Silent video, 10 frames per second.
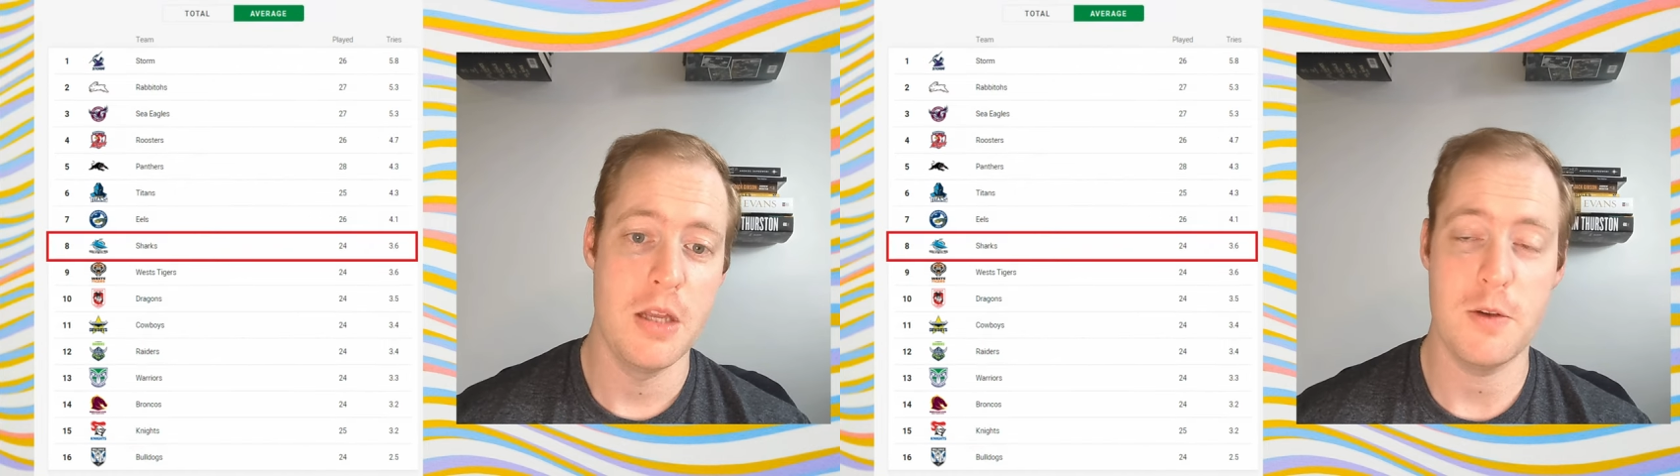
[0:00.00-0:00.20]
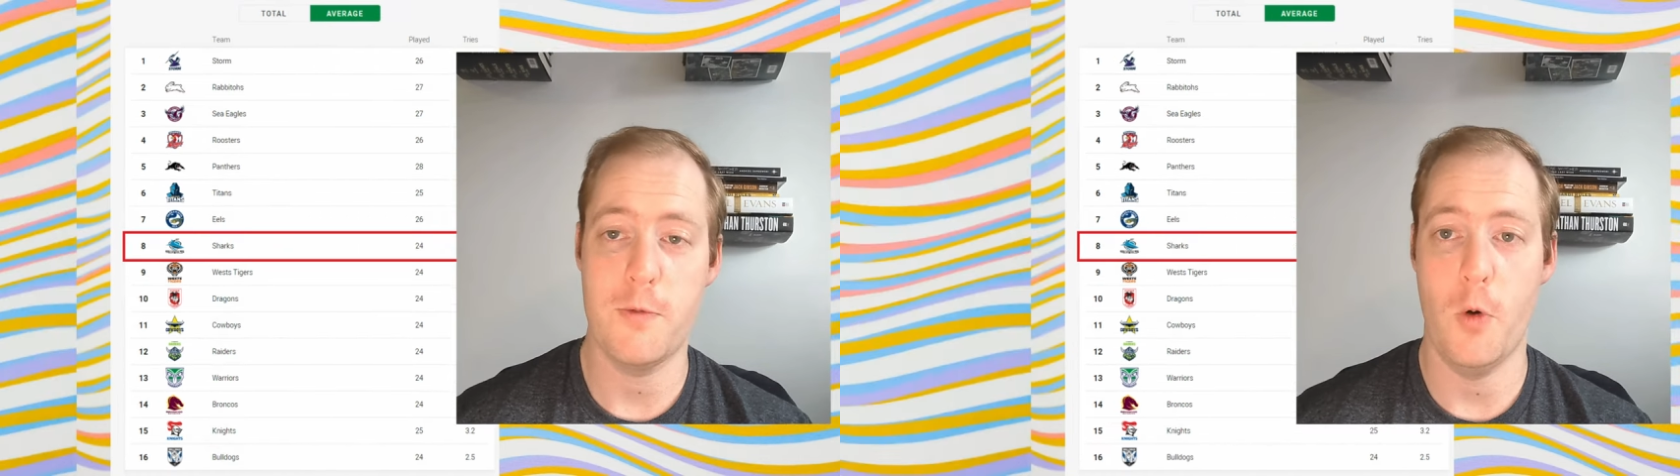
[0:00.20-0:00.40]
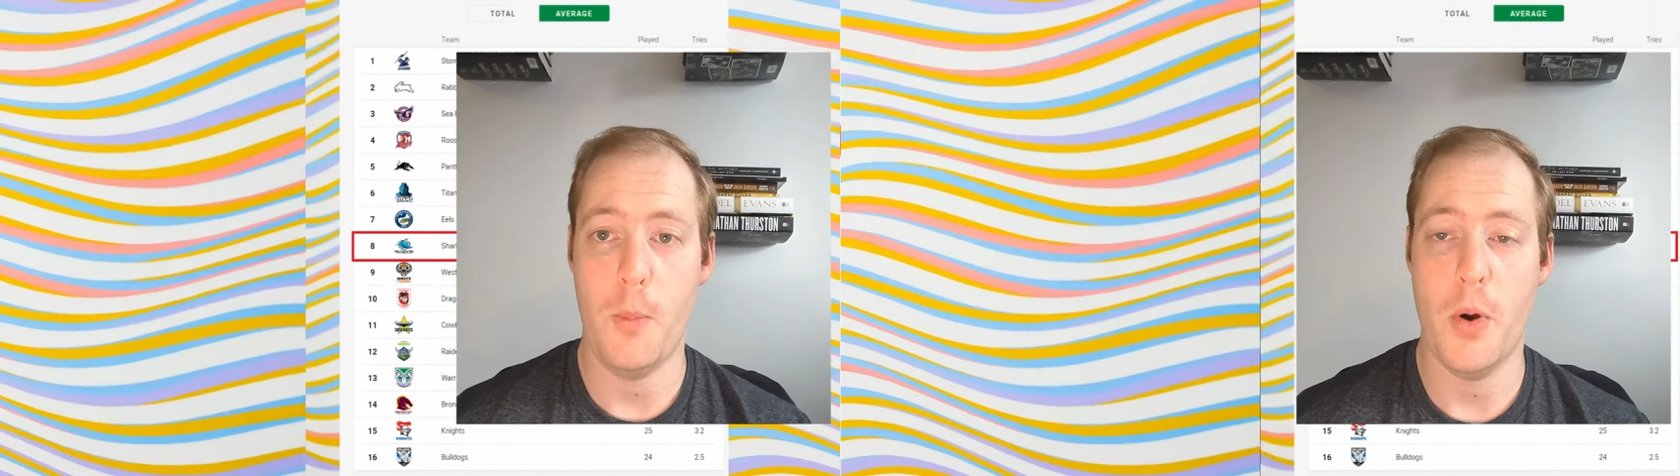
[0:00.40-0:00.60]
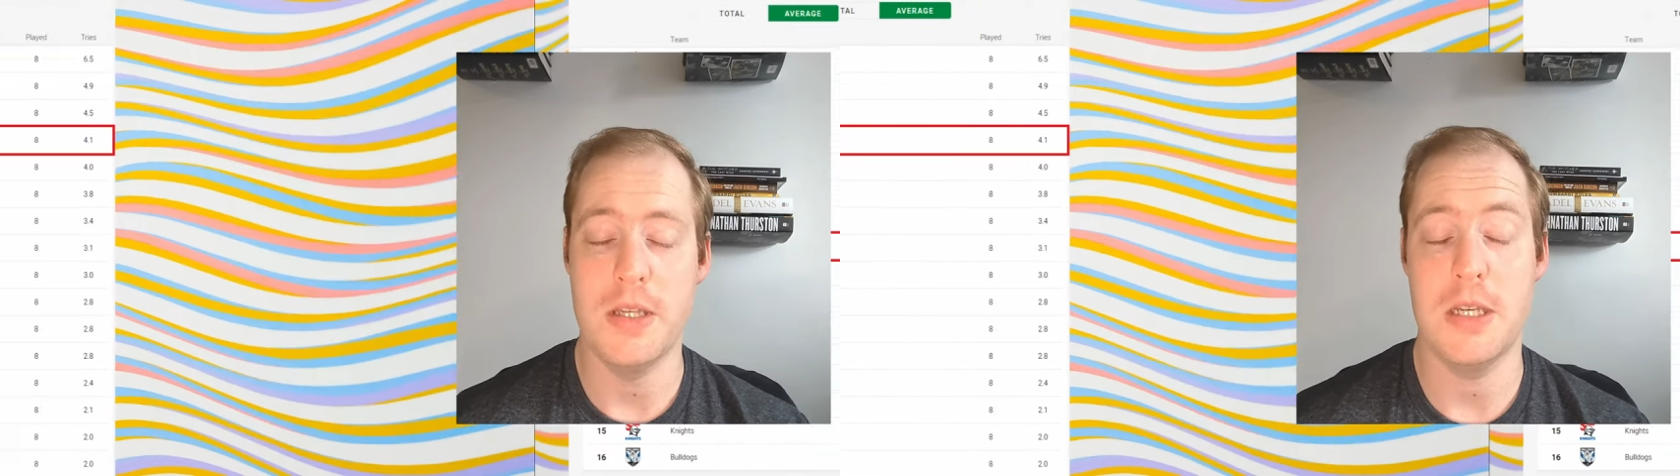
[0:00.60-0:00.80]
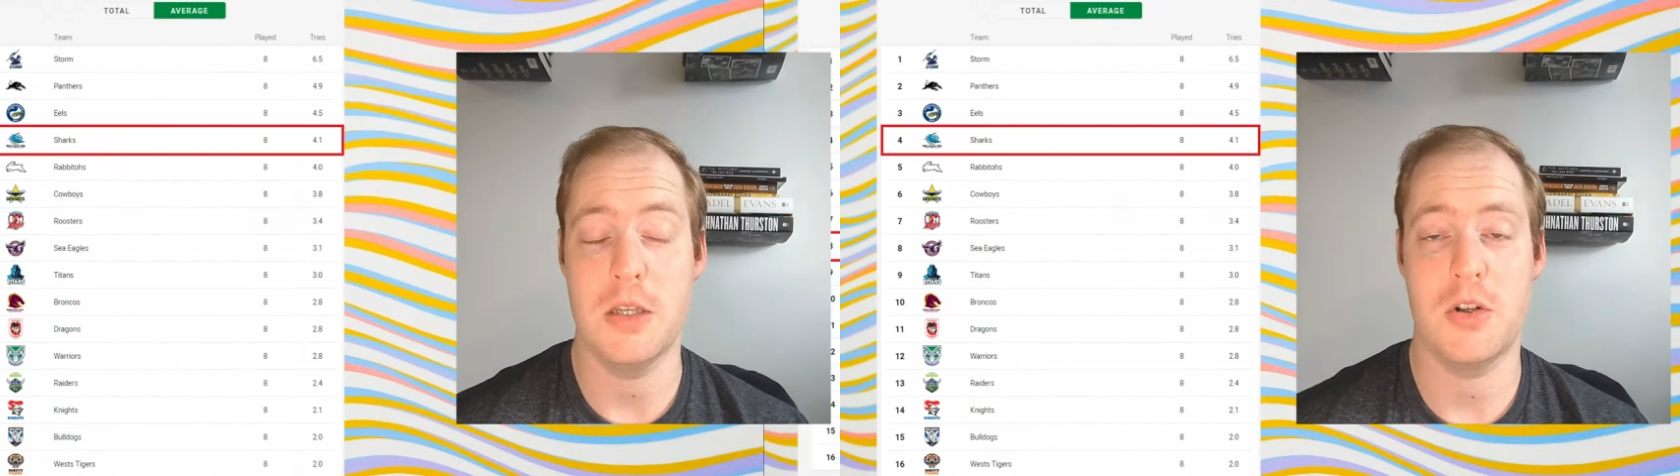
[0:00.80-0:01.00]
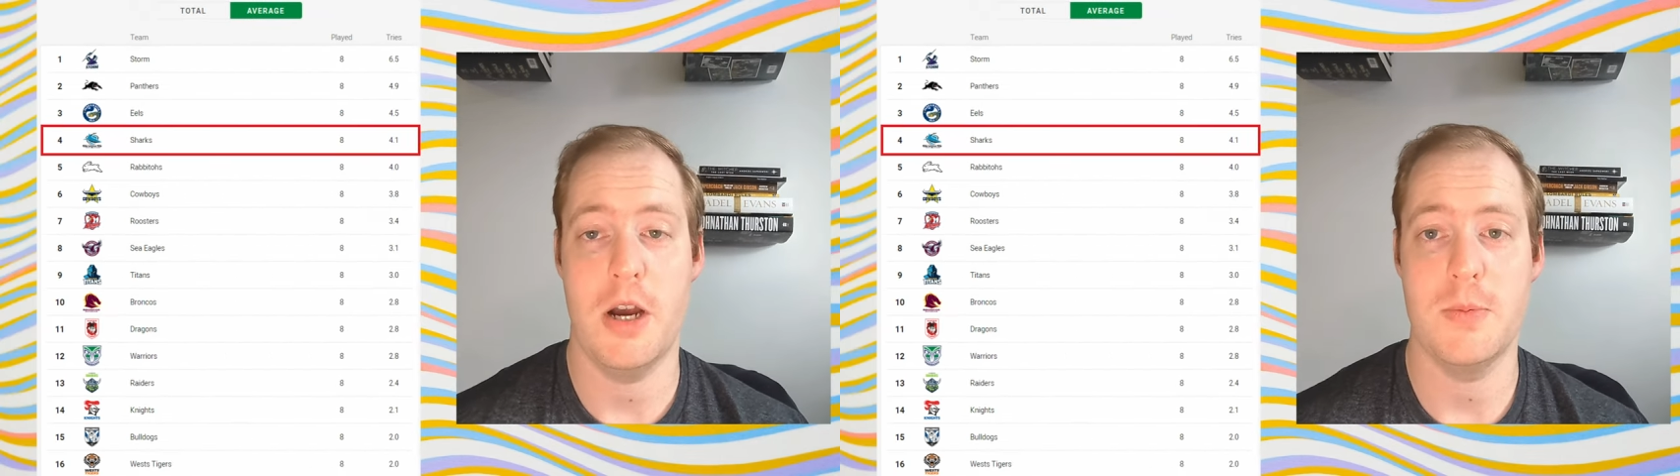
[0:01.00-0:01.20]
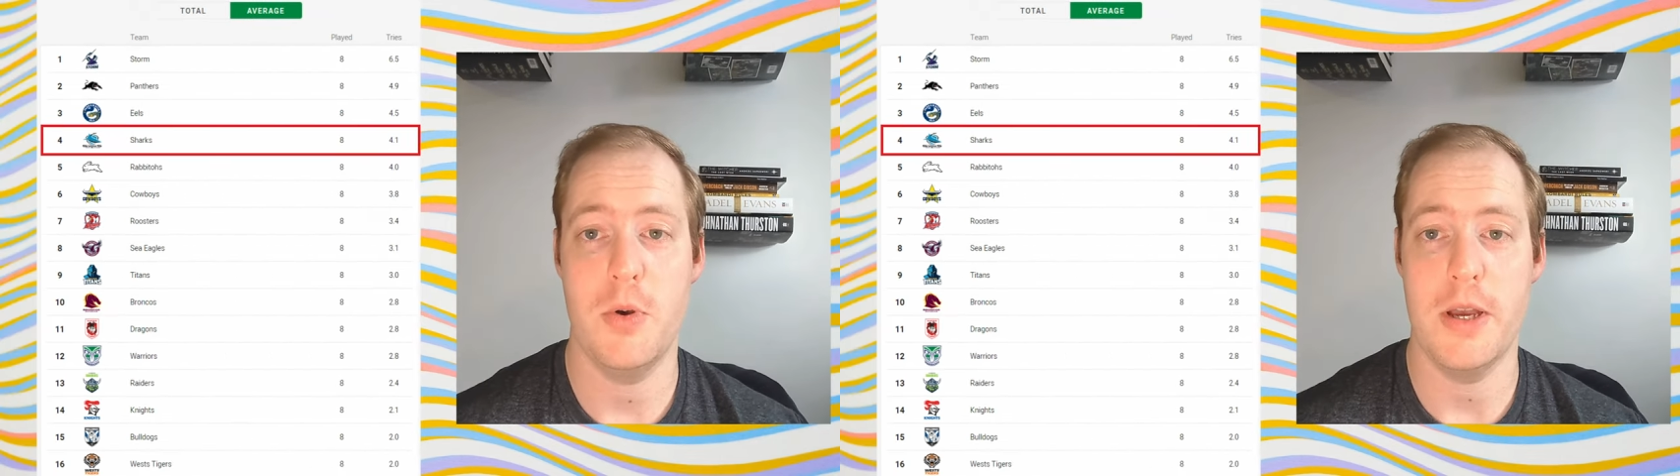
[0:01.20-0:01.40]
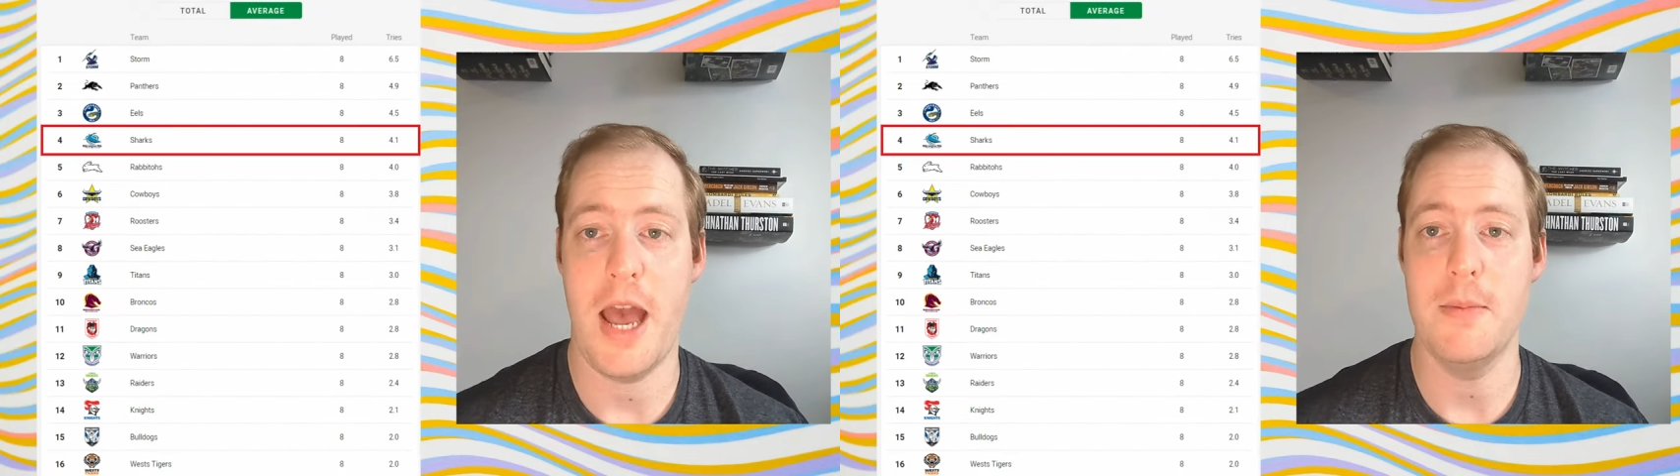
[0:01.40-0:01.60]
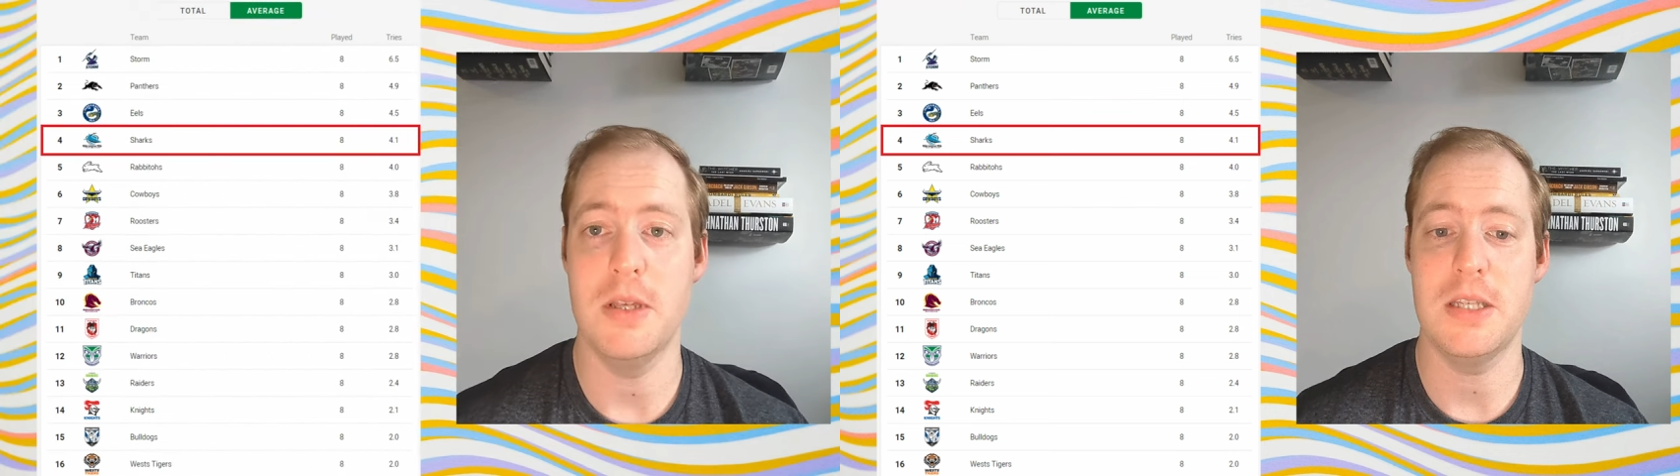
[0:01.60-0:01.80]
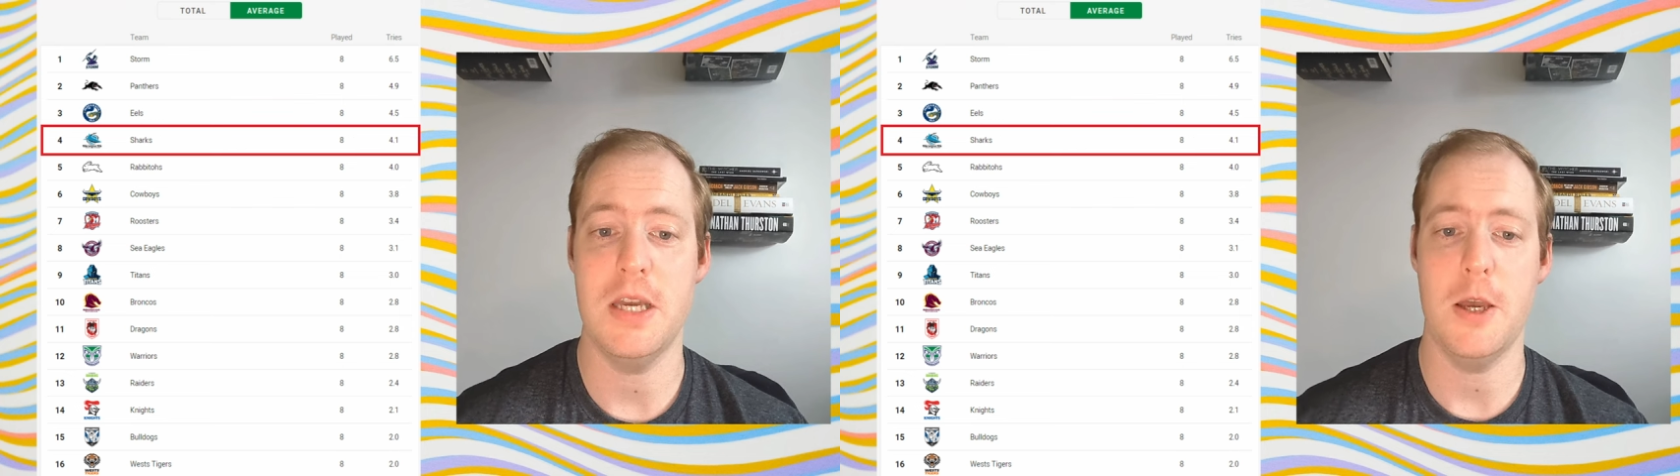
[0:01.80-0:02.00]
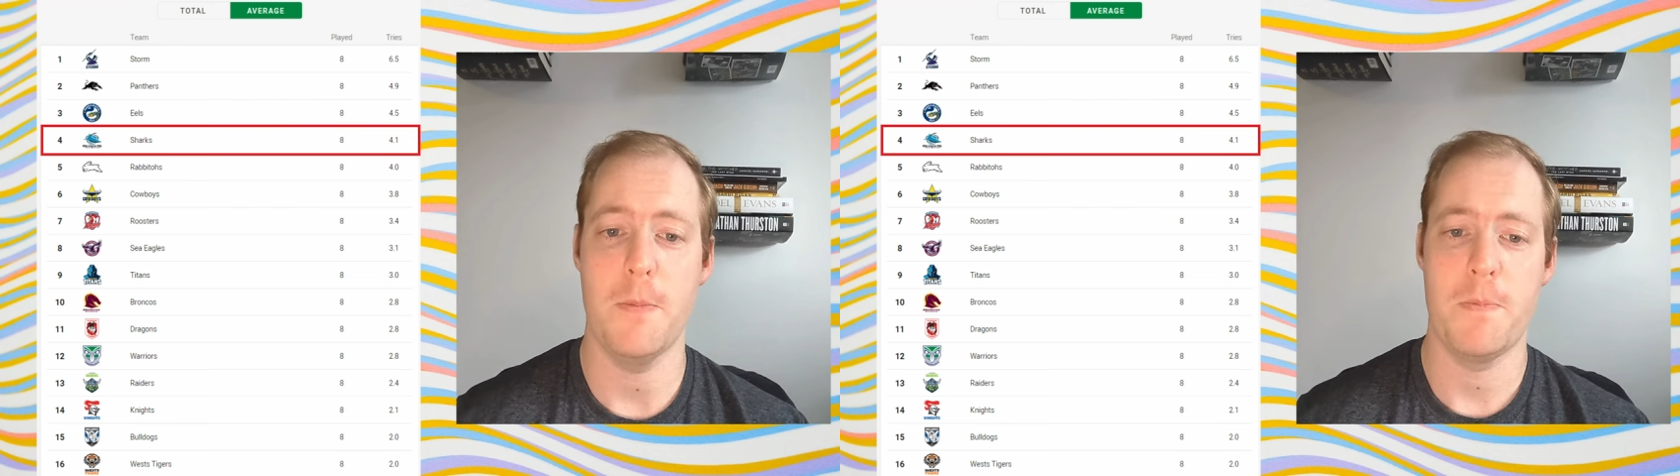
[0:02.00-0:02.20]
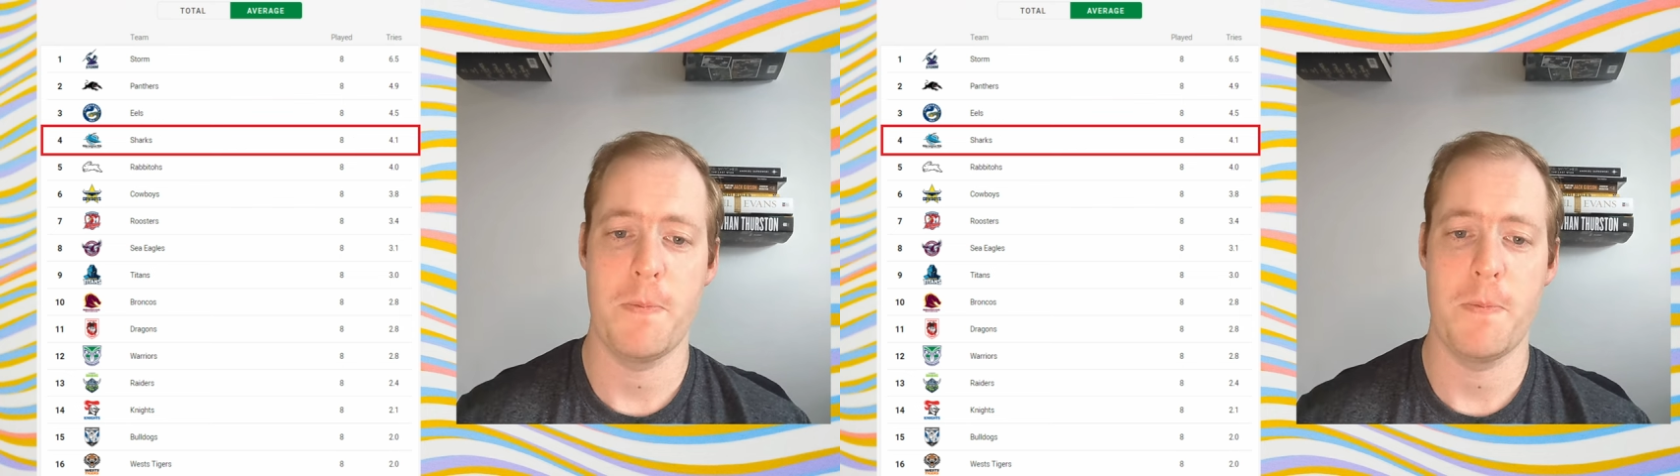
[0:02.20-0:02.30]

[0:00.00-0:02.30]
to 4.6 tries per game this year.